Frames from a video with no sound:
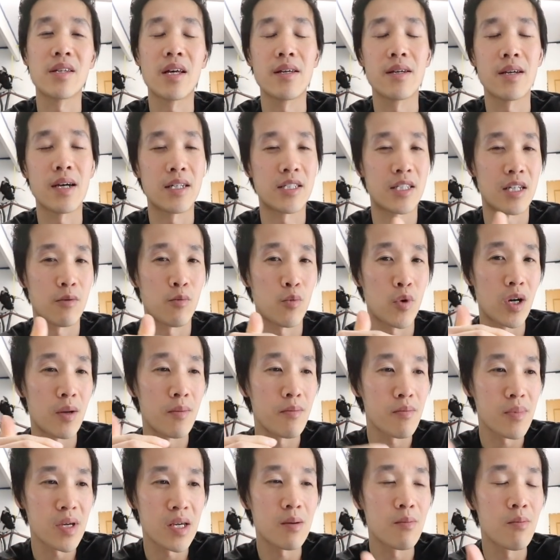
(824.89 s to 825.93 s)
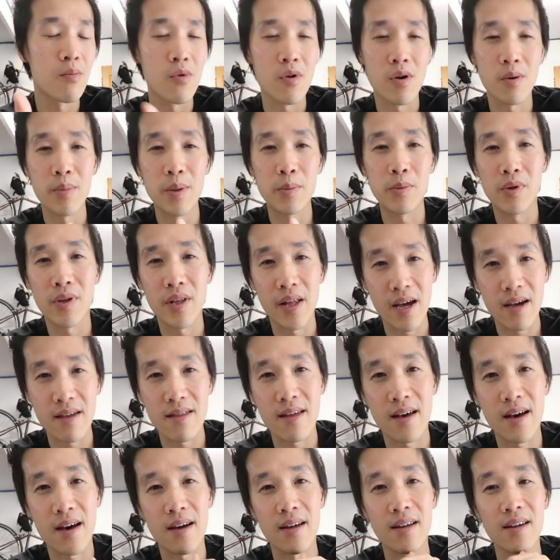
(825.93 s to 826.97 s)
that you guys want to meet more people like
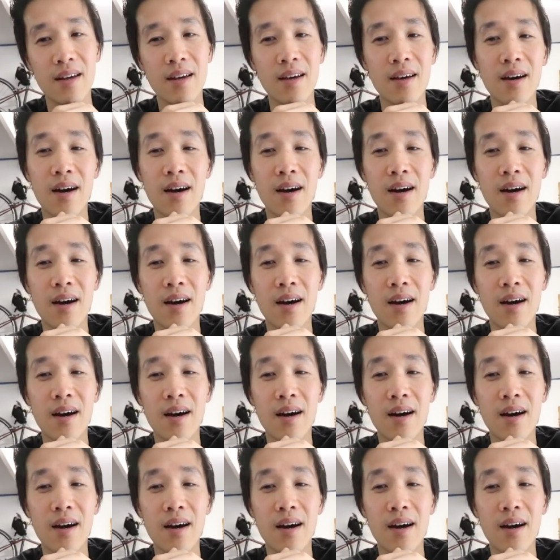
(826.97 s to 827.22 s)
that.